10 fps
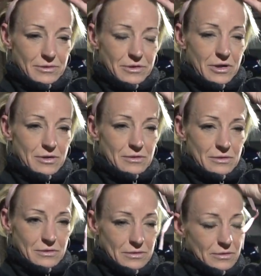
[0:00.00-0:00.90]
You know?
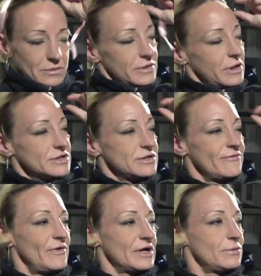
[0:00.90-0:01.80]
They're
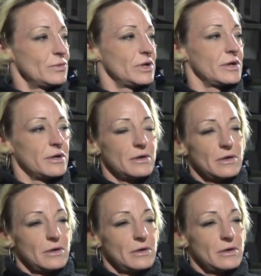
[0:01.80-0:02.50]
so fucking weird.